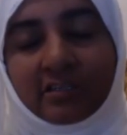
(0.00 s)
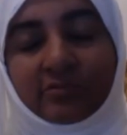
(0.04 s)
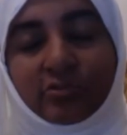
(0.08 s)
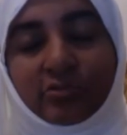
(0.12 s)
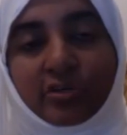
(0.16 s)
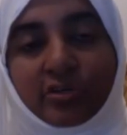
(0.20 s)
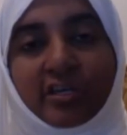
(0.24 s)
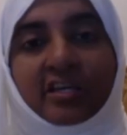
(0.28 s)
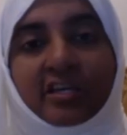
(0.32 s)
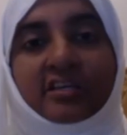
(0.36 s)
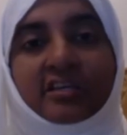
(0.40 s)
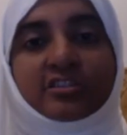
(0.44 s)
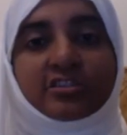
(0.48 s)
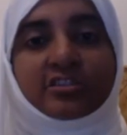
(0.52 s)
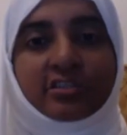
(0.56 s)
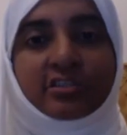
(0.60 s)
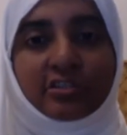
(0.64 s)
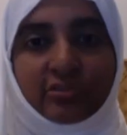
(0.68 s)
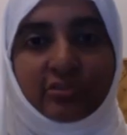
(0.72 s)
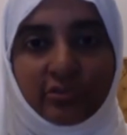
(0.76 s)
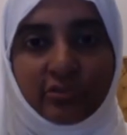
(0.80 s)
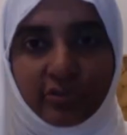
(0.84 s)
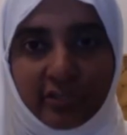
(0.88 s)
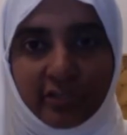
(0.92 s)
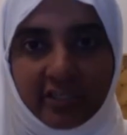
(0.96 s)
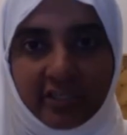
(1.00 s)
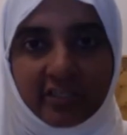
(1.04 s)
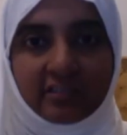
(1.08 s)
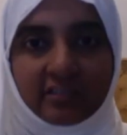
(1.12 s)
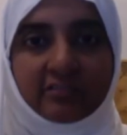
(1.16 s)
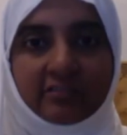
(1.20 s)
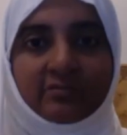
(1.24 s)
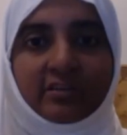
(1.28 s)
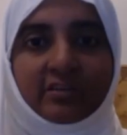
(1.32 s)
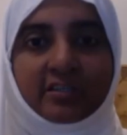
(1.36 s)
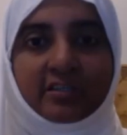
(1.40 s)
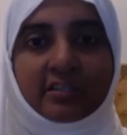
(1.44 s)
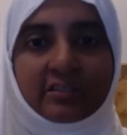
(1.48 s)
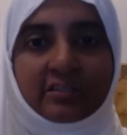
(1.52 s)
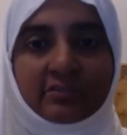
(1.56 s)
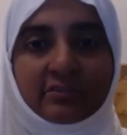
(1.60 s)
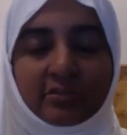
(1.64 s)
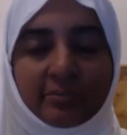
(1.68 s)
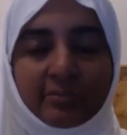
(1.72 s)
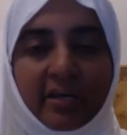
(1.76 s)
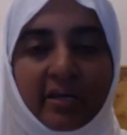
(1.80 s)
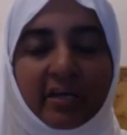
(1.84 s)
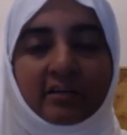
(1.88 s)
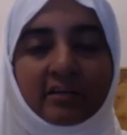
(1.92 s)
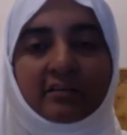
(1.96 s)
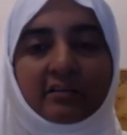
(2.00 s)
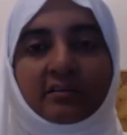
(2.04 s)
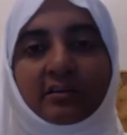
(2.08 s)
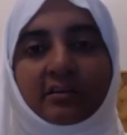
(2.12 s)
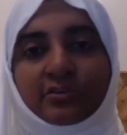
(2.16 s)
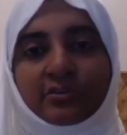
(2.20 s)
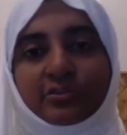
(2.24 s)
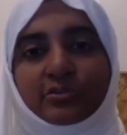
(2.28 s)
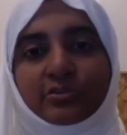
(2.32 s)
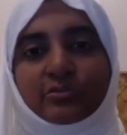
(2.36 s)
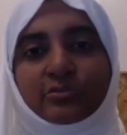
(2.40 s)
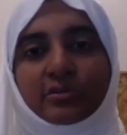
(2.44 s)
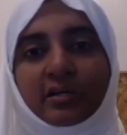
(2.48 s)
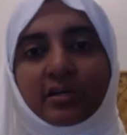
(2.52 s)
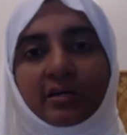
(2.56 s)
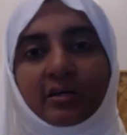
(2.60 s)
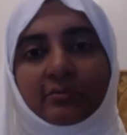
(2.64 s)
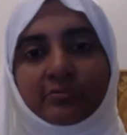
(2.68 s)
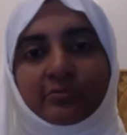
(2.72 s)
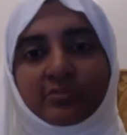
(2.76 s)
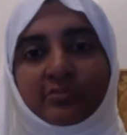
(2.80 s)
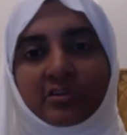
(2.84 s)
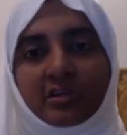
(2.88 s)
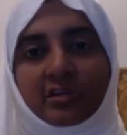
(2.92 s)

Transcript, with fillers: vocation you're in, whatever background you come